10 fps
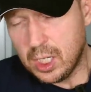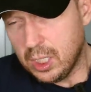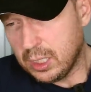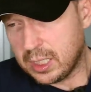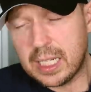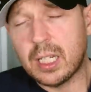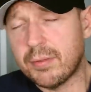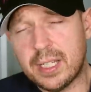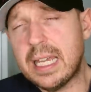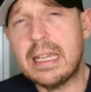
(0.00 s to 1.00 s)
think
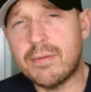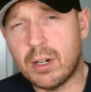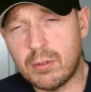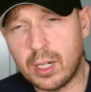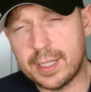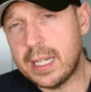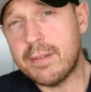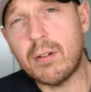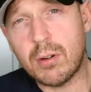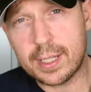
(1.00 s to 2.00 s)
of the Evo Ride, and the
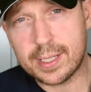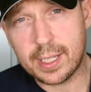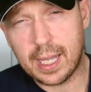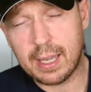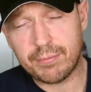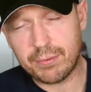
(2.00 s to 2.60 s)
Evo Ride's going to have